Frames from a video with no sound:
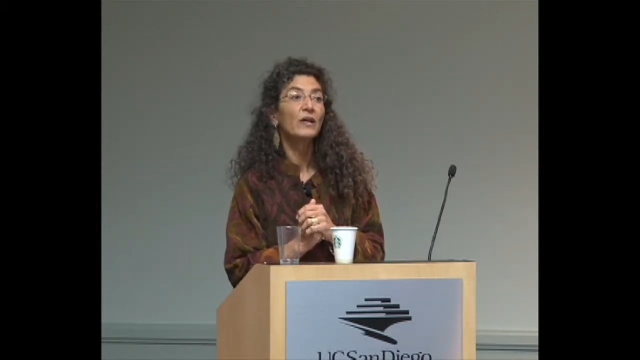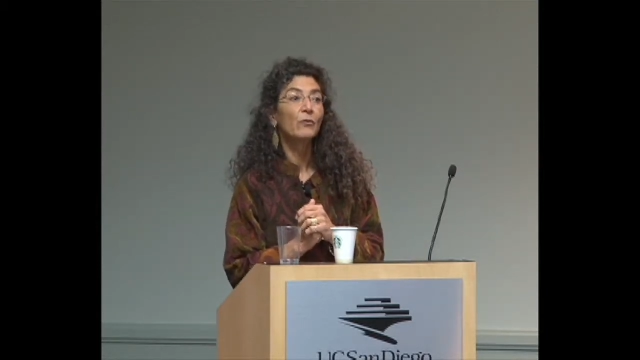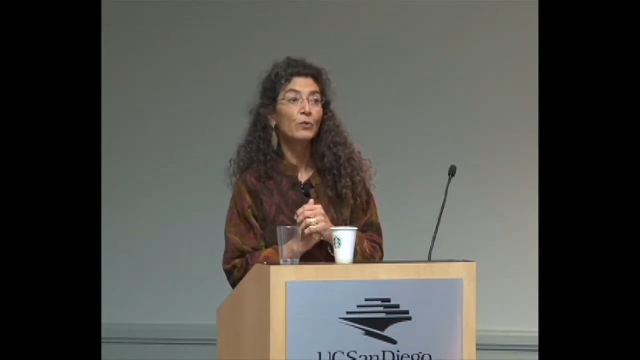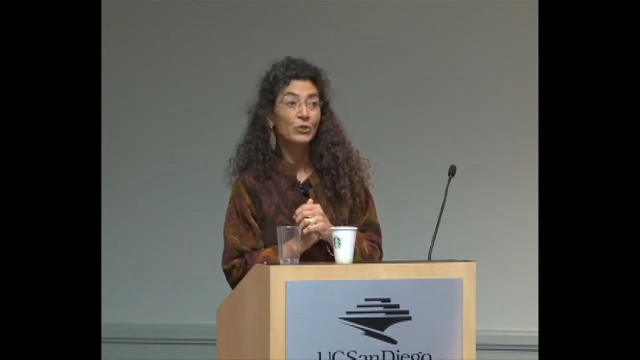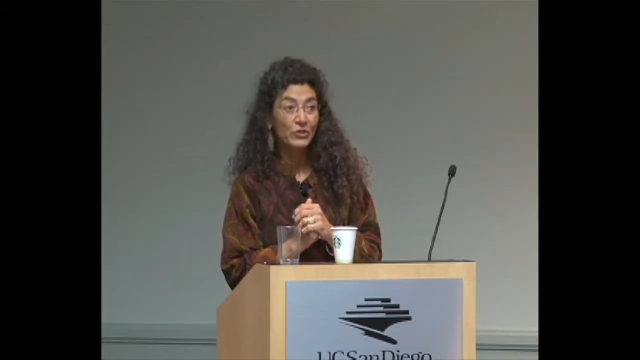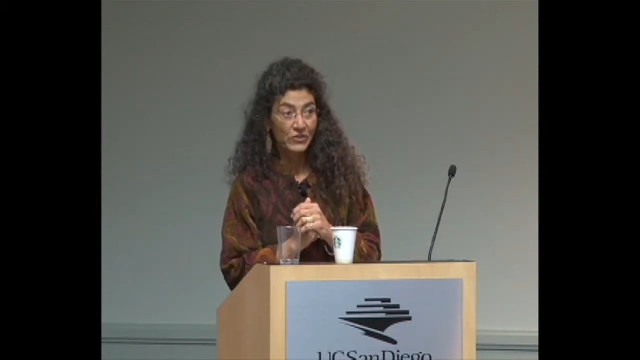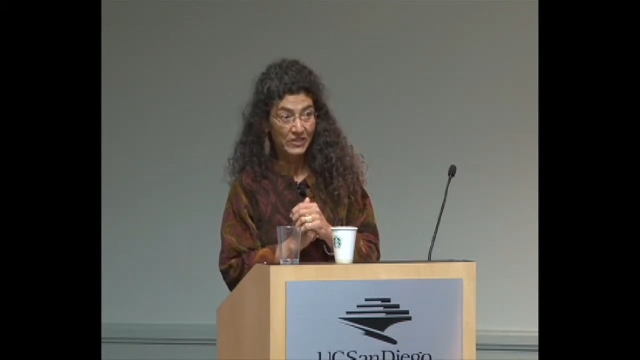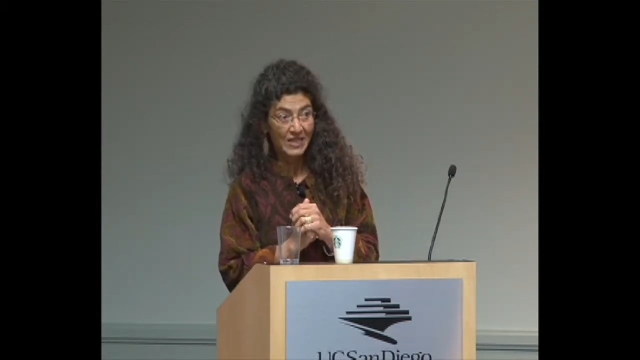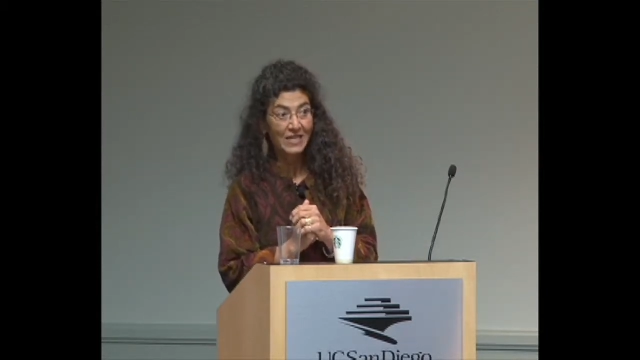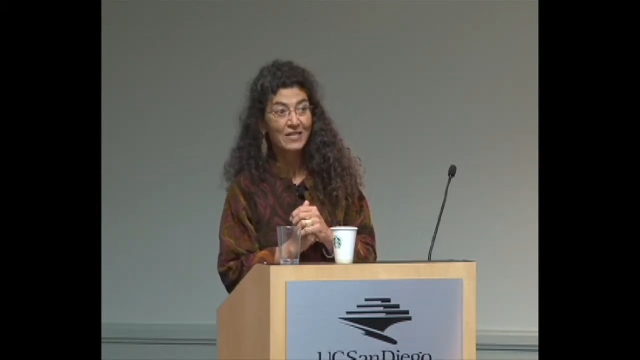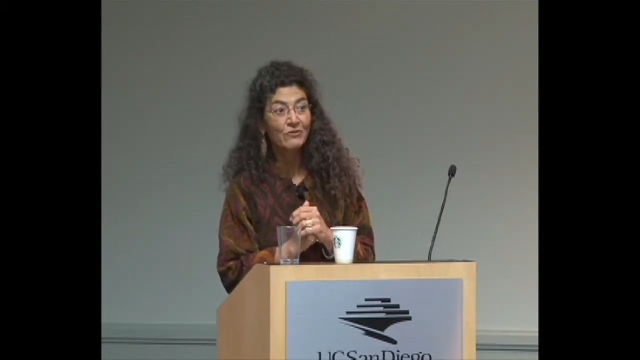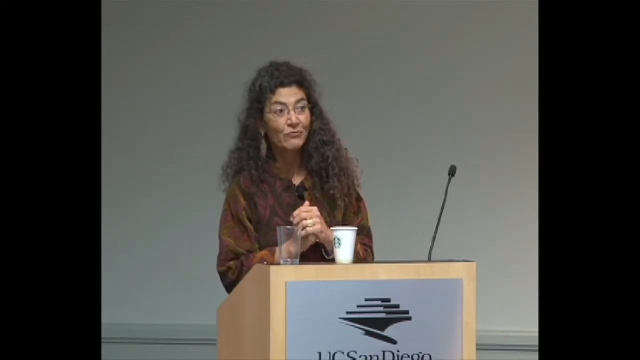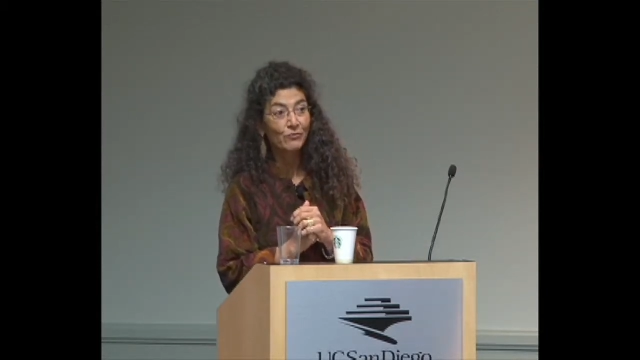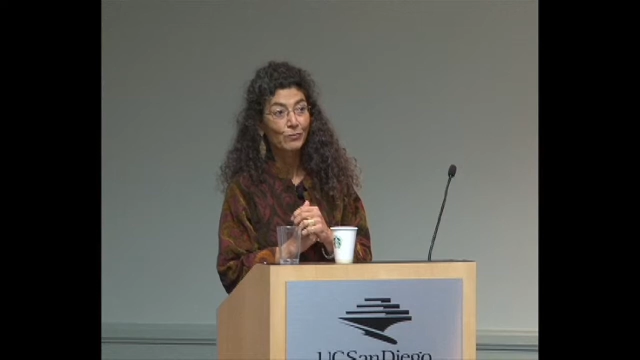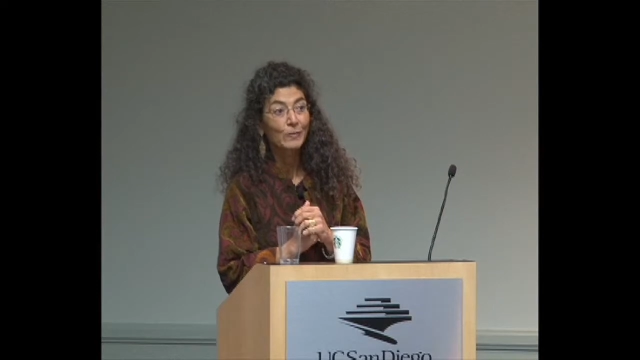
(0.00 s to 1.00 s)
which is
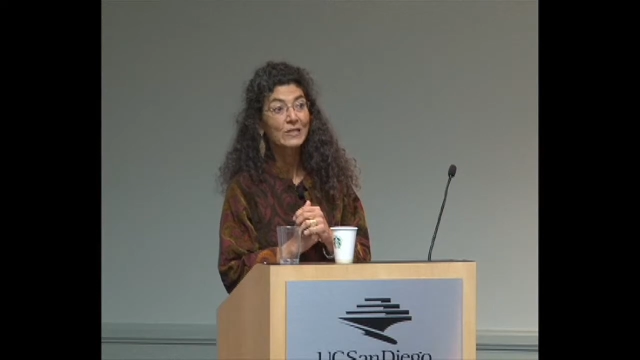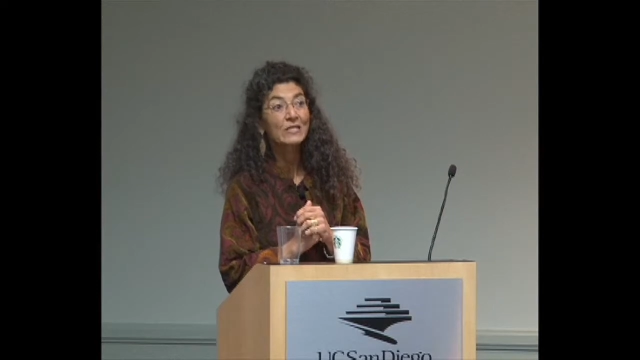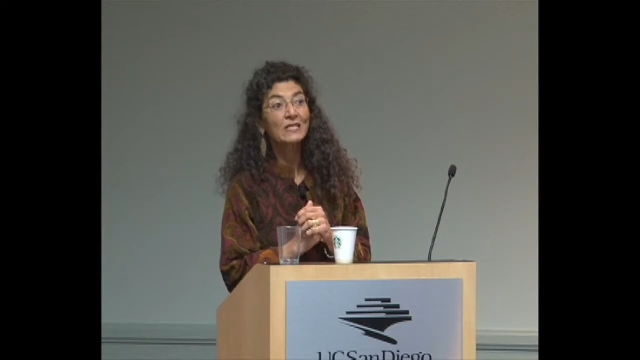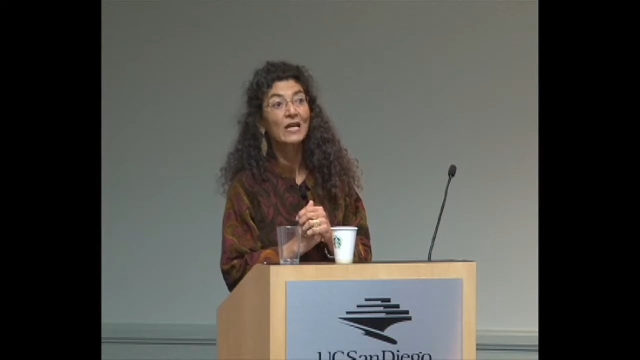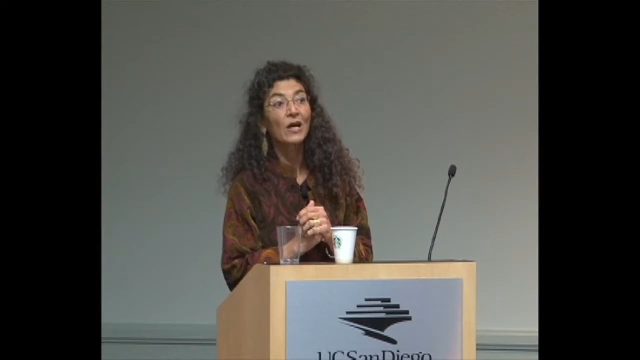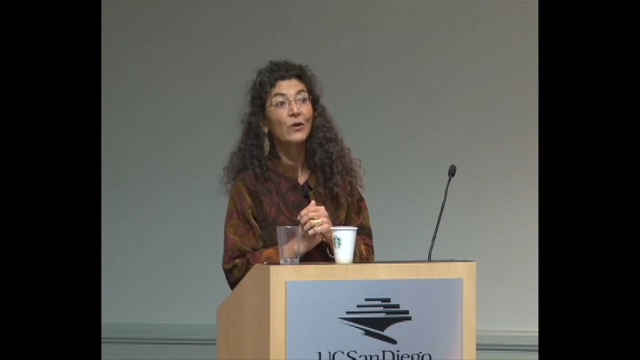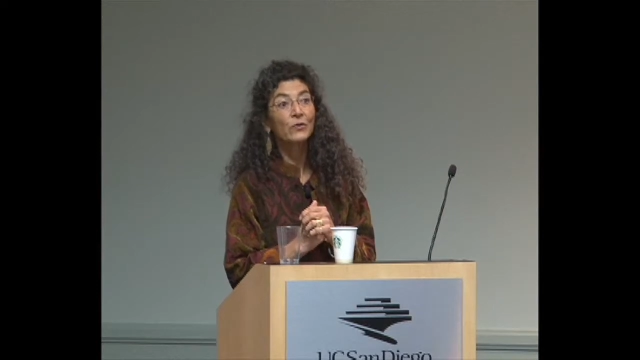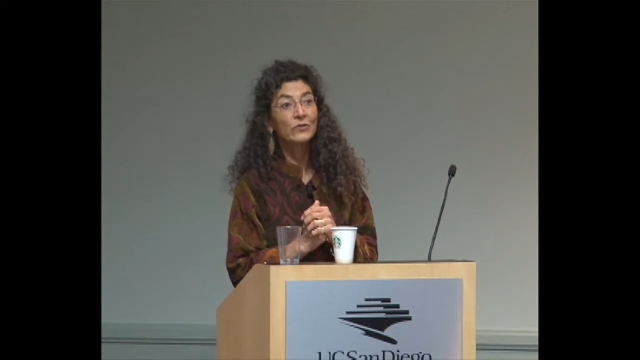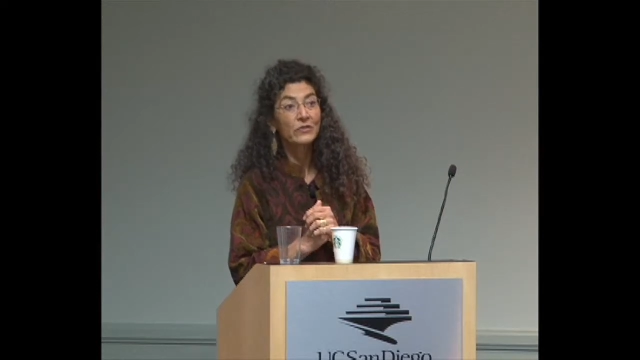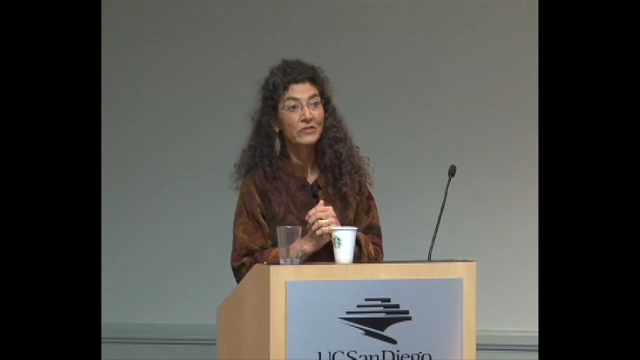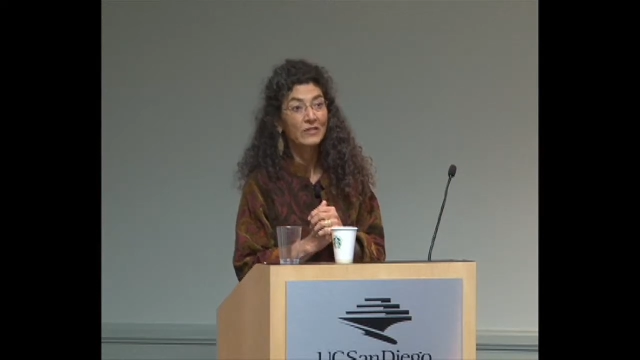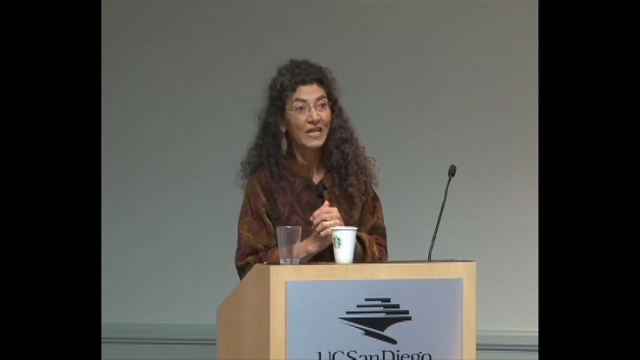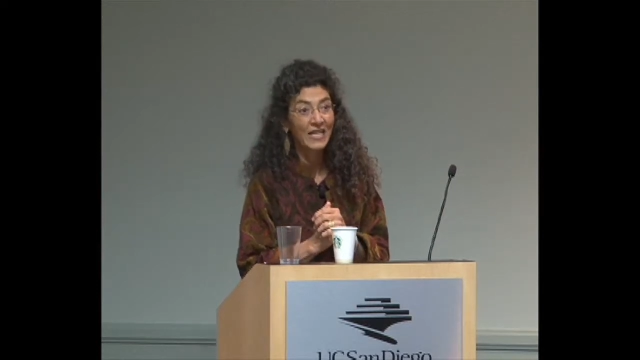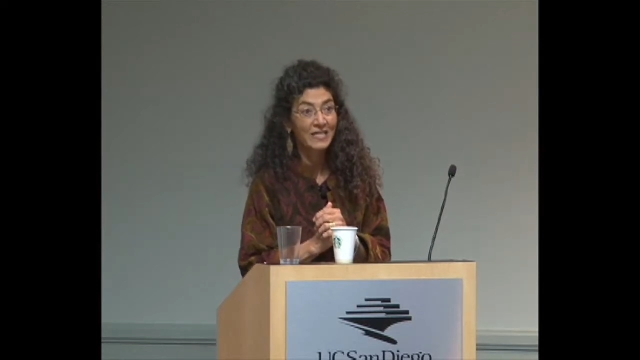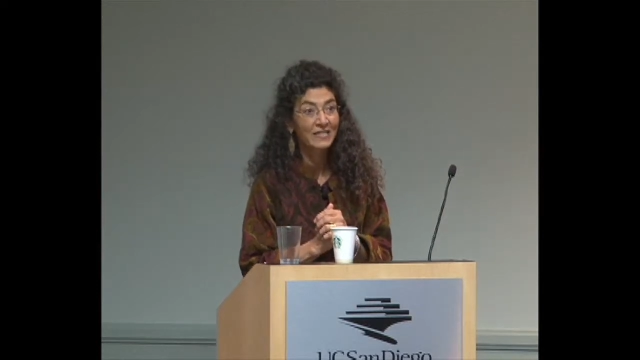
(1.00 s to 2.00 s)
taken from
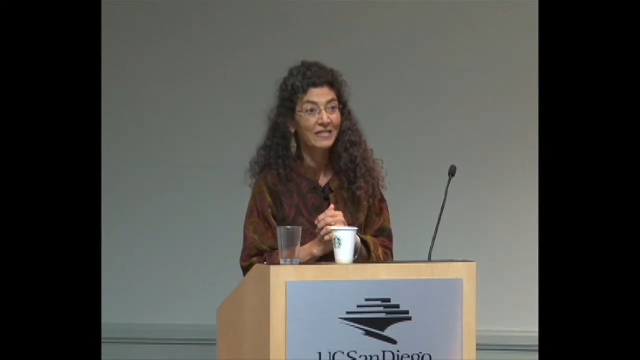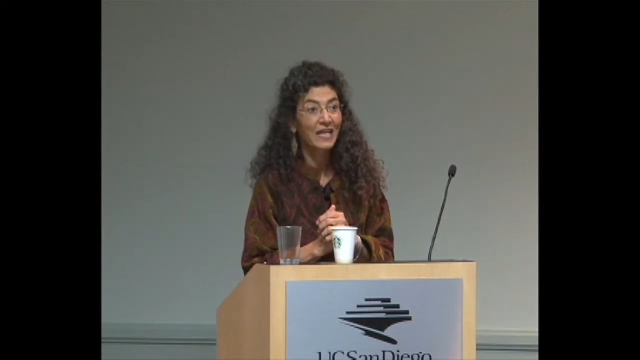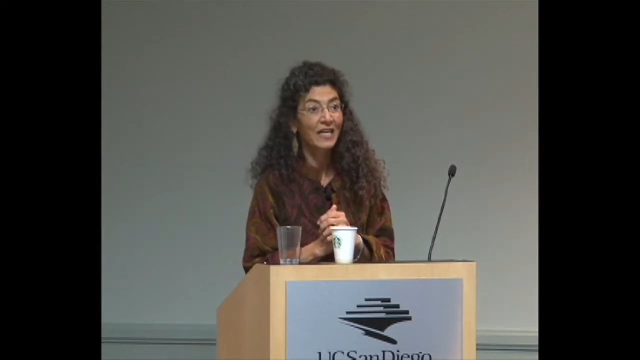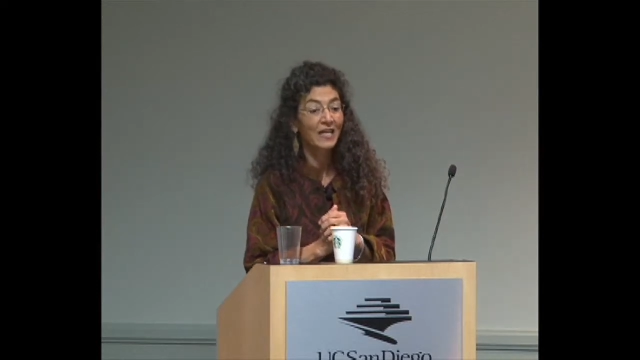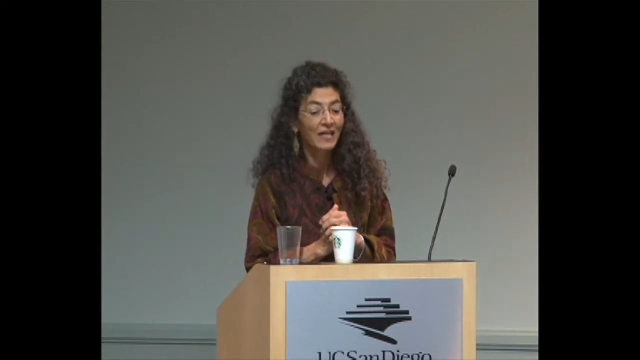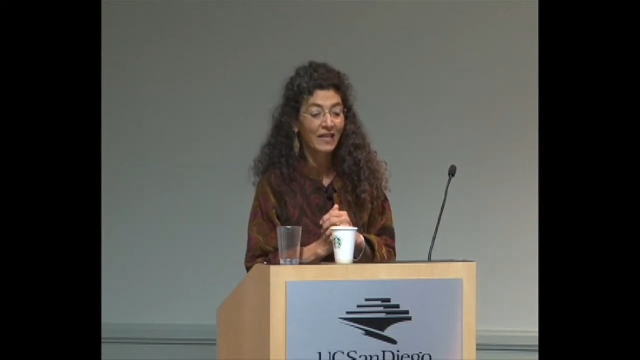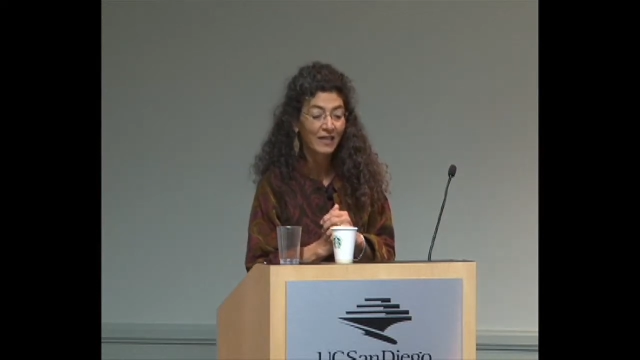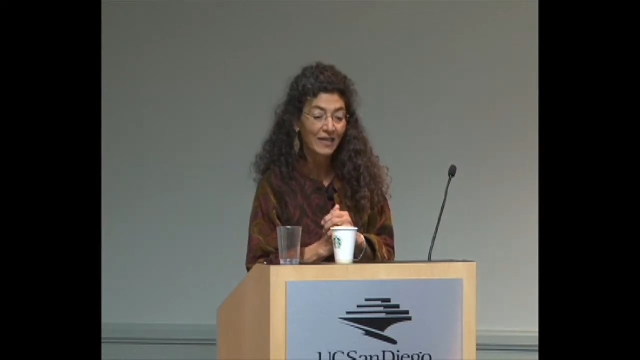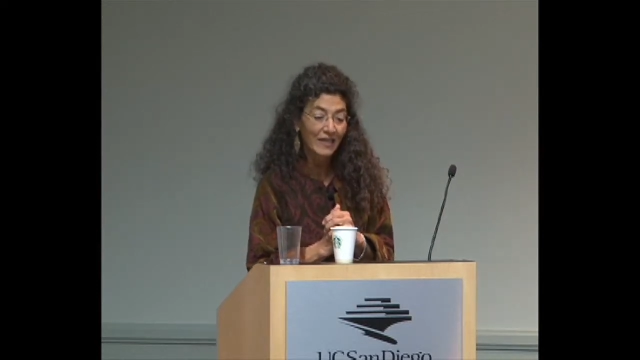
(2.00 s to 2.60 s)
Massao's essay,